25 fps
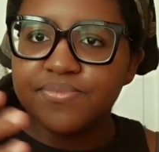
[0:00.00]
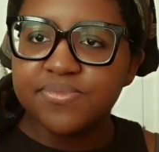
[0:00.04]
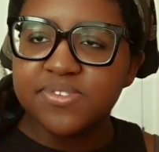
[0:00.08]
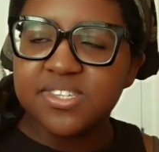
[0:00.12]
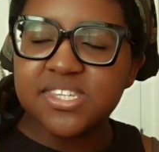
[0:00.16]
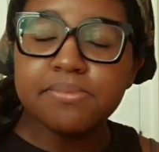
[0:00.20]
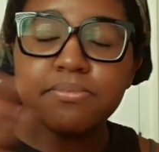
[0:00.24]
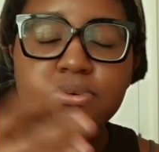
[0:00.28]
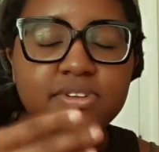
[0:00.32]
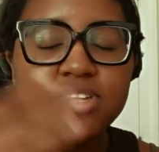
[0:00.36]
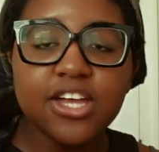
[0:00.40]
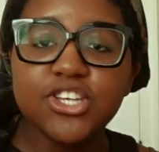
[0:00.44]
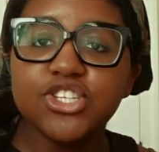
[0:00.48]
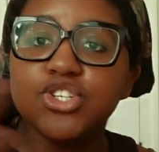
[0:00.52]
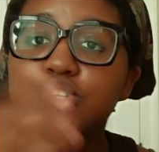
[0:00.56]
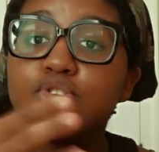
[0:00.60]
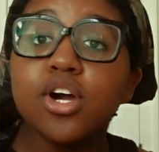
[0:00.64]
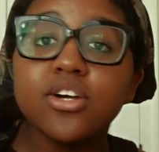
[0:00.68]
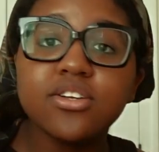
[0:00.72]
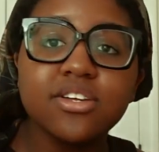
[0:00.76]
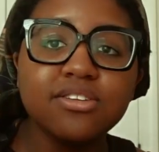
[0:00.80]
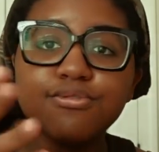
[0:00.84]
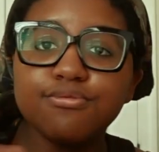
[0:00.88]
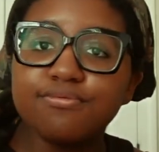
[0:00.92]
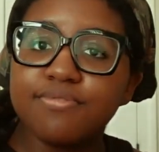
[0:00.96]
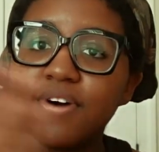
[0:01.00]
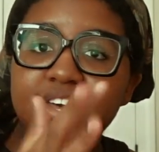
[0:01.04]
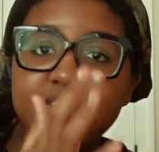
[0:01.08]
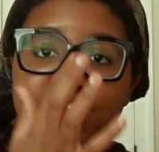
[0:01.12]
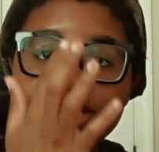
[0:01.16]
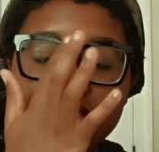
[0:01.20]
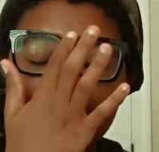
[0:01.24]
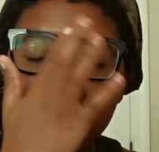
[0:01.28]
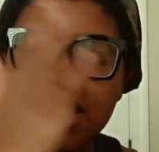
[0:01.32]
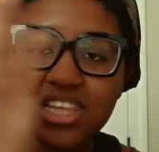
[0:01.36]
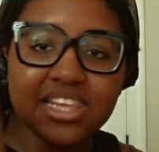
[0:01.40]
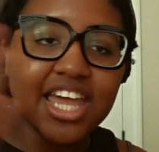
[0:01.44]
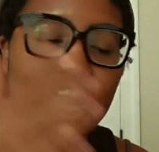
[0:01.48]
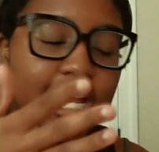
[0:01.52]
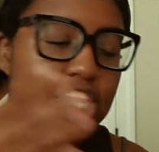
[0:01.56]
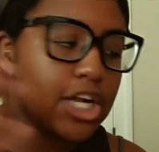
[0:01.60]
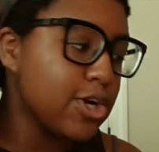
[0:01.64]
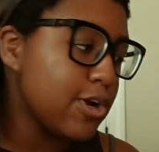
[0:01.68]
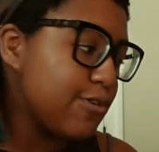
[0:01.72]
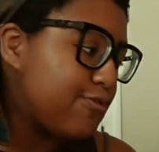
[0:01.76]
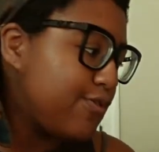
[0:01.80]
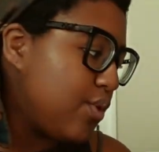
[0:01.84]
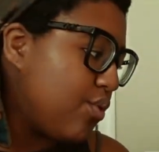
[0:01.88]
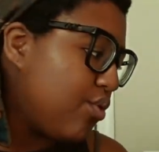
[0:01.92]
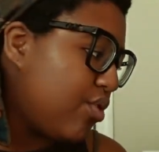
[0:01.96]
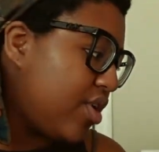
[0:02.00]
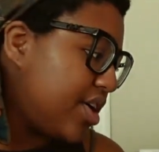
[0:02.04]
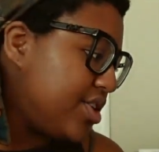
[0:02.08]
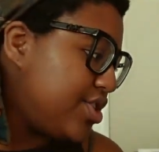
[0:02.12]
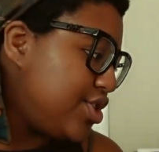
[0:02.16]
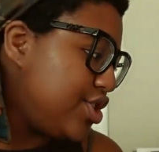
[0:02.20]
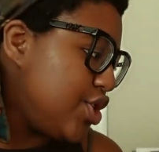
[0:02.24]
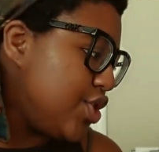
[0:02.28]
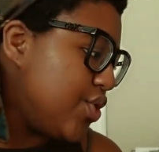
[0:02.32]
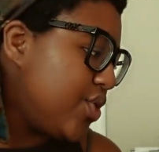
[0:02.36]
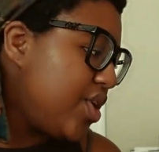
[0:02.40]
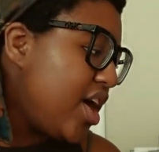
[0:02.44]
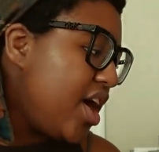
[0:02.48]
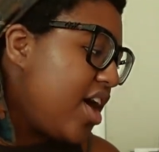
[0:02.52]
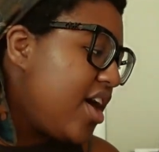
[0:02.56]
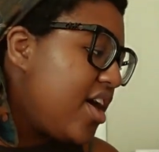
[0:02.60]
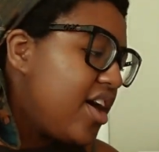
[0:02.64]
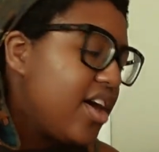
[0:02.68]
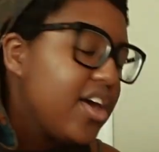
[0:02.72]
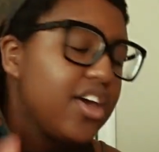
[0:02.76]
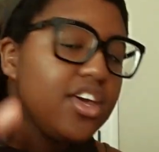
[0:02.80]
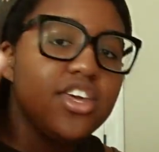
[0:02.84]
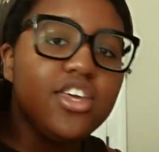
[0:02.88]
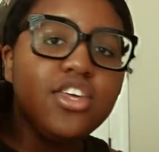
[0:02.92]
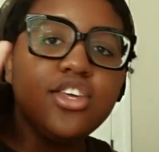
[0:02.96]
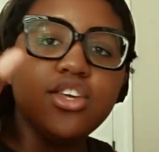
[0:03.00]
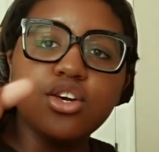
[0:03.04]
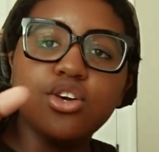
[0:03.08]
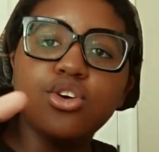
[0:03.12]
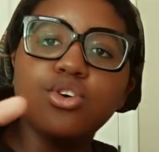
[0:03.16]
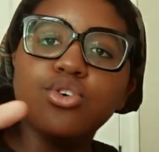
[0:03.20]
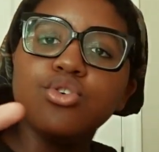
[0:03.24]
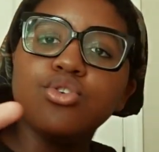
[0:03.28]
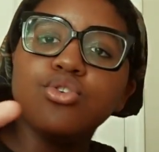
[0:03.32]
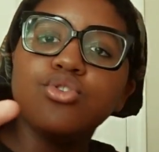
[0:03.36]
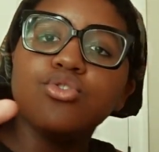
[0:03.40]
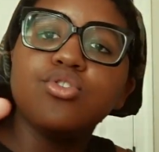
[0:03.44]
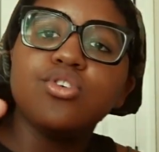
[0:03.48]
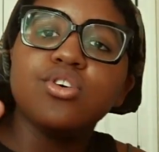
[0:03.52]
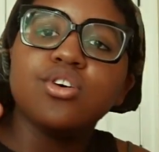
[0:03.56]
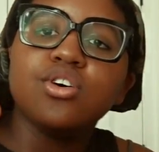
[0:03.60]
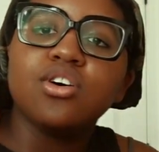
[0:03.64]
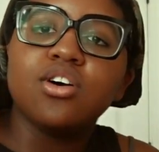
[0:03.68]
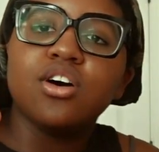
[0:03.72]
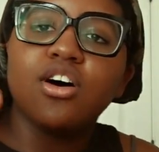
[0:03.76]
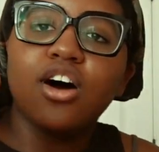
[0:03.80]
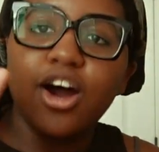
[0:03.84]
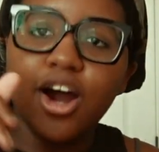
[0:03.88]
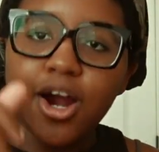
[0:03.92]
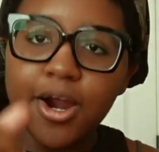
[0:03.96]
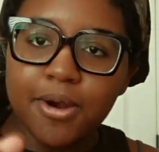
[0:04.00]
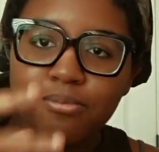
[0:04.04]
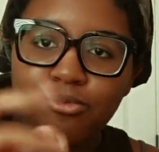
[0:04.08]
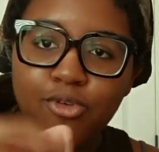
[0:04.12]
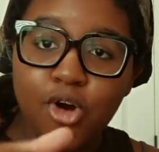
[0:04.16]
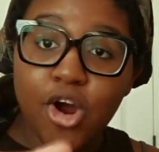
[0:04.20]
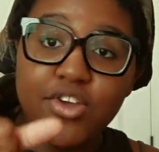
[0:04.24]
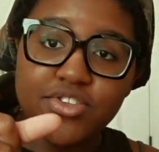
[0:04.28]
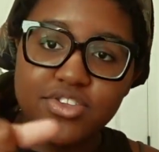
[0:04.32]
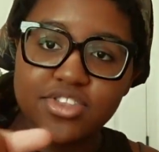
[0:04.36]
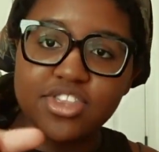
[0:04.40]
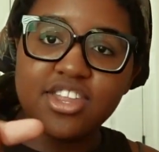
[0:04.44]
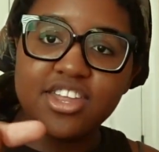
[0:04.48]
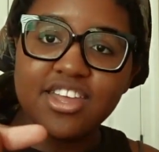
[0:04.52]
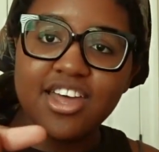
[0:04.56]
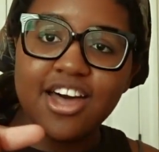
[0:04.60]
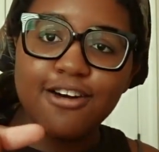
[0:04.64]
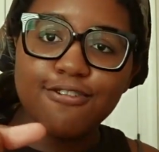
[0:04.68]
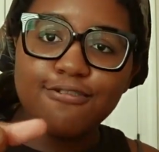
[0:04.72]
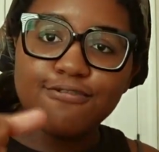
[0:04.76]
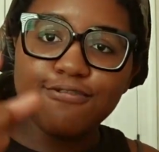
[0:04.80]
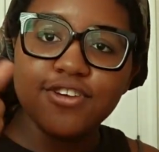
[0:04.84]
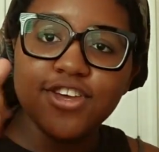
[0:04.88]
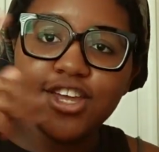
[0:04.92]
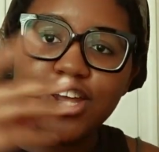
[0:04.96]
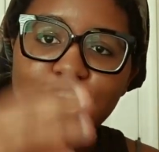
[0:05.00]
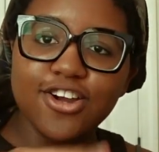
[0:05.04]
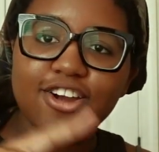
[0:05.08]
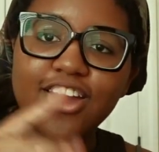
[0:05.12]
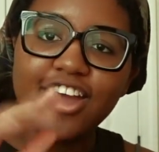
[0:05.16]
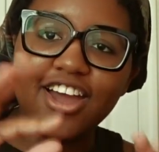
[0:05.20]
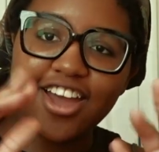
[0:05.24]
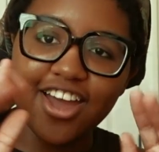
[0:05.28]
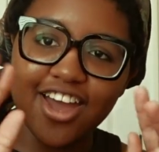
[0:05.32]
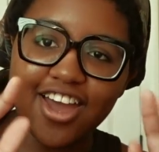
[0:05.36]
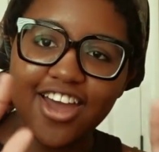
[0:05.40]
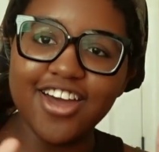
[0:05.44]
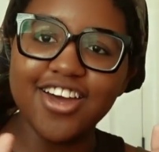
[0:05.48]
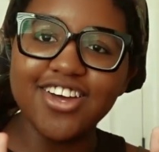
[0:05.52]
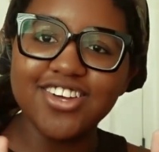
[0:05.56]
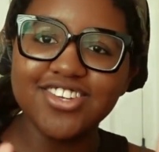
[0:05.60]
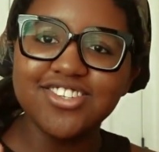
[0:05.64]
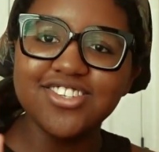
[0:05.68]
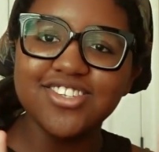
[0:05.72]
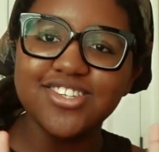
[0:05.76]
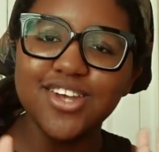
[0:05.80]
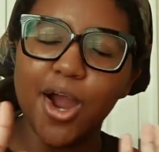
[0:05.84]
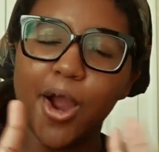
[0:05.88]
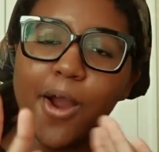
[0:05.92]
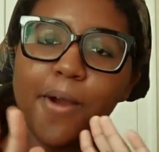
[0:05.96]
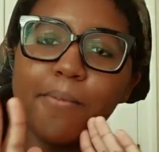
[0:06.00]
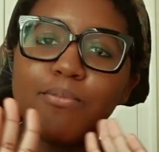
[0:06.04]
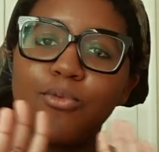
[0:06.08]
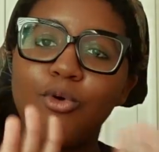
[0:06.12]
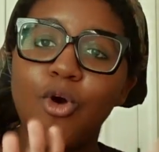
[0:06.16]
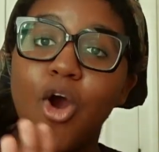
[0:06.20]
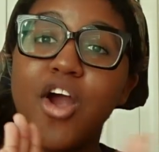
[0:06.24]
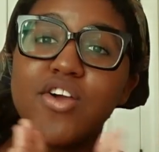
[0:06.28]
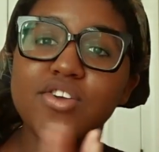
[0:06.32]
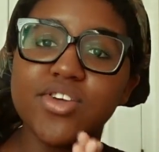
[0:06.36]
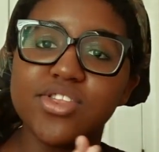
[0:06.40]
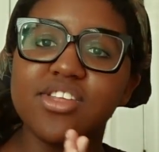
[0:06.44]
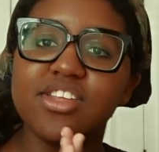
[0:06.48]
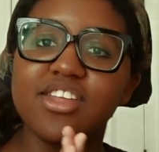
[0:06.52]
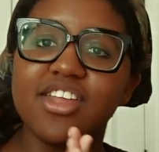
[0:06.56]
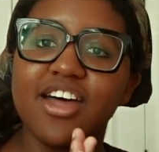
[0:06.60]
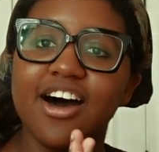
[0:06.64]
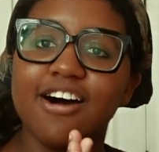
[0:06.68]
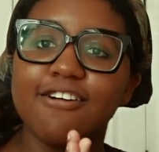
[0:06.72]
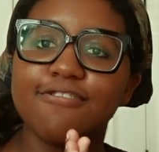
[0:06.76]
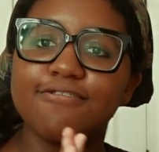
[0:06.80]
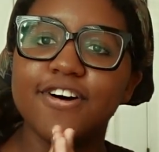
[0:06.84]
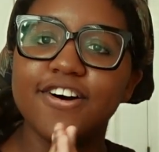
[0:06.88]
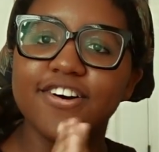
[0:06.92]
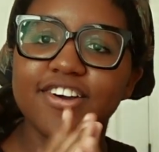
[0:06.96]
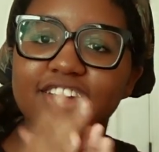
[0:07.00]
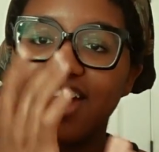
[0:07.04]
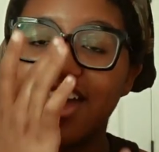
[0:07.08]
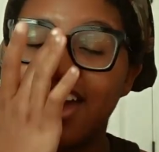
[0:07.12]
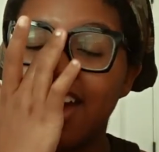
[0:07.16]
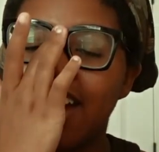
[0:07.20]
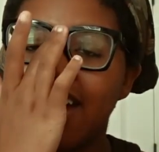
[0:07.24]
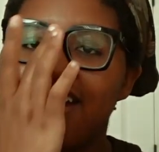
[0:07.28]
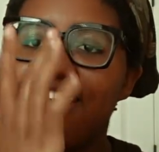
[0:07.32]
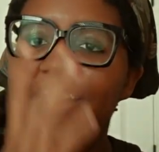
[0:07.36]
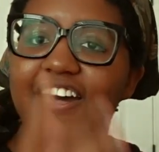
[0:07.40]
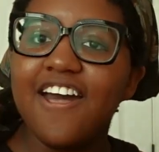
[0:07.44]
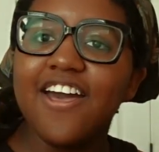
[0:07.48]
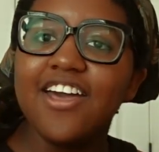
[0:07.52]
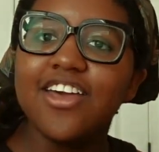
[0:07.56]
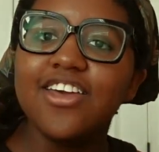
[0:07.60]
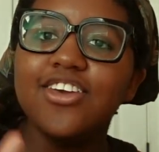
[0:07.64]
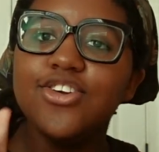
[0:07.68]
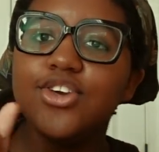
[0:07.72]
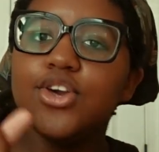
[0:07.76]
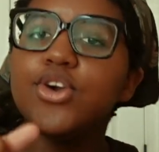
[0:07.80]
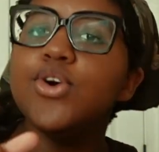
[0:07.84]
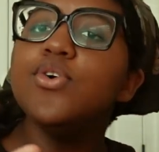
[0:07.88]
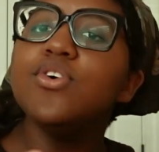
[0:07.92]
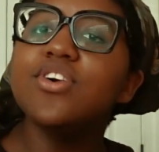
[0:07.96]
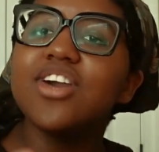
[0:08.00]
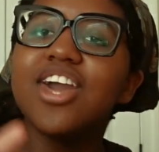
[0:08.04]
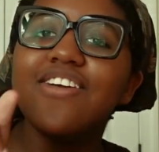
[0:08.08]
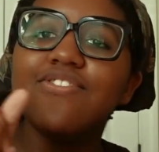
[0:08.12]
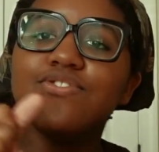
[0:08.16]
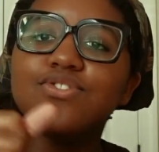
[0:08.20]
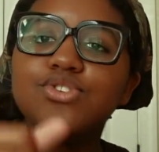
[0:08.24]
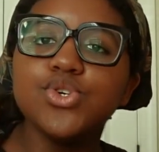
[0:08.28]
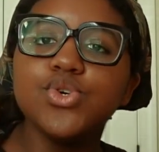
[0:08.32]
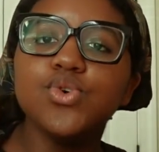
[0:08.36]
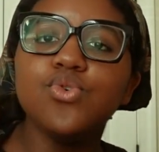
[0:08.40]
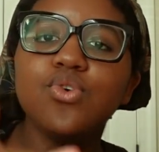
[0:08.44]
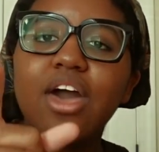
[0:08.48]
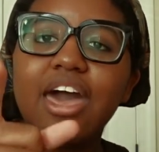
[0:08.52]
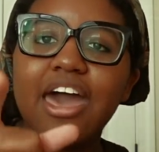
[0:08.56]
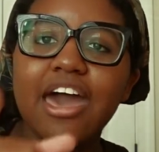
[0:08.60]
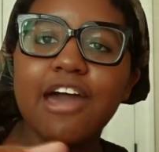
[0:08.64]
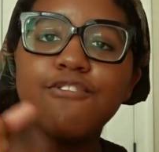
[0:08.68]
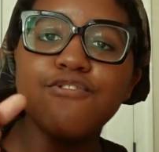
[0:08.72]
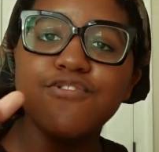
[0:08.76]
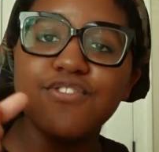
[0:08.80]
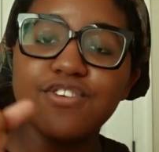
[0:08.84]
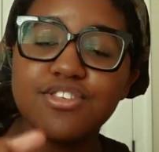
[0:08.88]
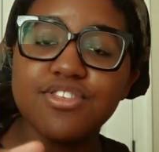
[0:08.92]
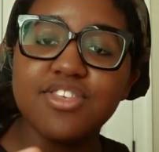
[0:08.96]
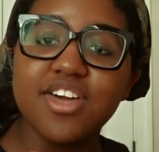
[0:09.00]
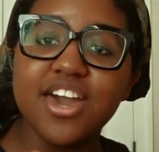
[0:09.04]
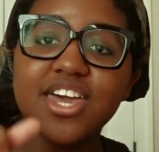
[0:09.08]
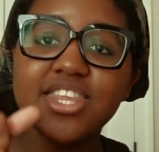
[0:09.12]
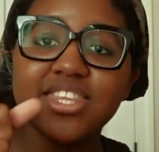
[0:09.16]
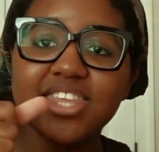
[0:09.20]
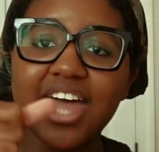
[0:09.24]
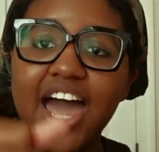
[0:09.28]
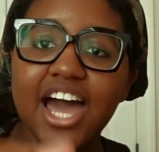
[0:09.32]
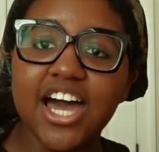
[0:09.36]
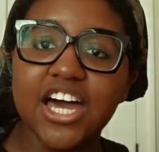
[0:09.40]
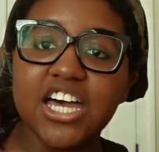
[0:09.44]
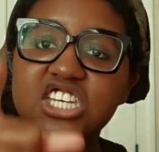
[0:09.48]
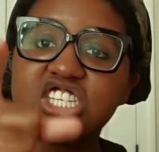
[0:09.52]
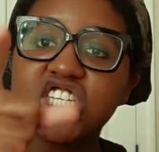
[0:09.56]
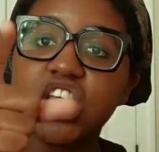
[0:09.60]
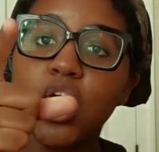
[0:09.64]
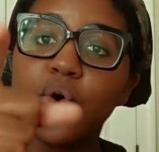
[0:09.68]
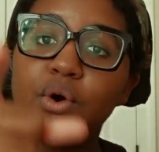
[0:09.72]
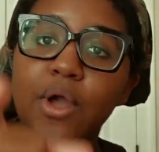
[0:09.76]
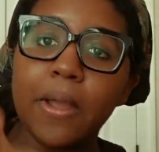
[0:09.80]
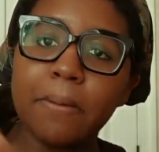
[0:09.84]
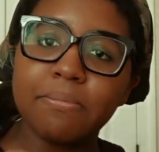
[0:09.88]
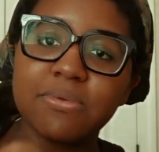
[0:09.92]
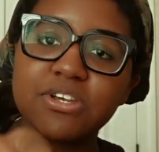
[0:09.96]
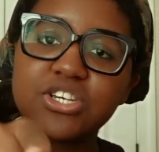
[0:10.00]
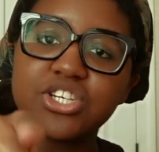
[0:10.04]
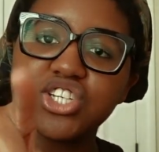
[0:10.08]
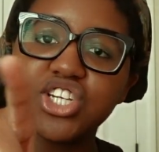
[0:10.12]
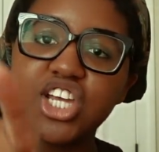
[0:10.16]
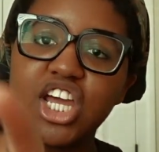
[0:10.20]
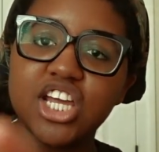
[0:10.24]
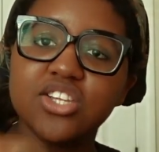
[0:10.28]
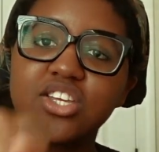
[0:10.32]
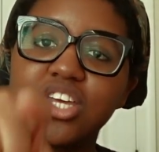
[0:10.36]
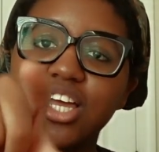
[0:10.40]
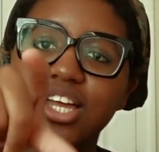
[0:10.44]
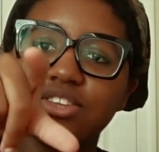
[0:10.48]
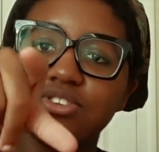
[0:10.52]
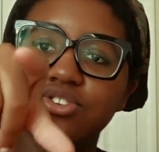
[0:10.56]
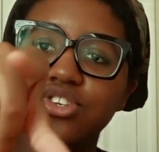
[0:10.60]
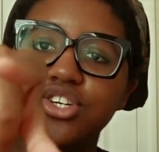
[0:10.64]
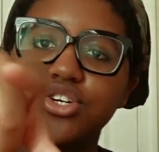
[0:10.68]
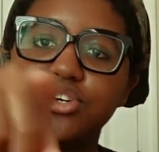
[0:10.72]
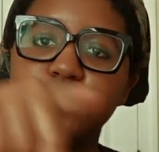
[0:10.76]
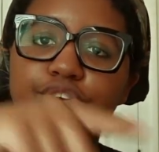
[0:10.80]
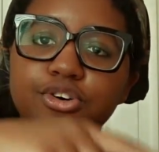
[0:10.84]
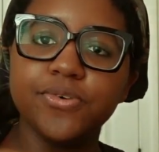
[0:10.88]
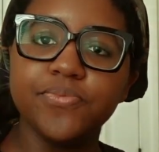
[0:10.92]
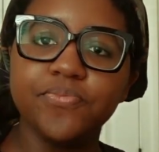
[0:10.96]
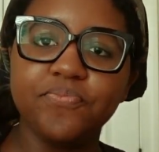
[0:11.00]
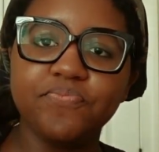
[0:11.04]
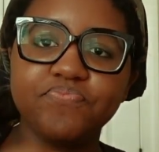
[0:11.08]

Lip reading: something that you can invest in later if you want to. You are more than enough. Your hands are more than enough, okay? You can do everything that a sewing machine can do.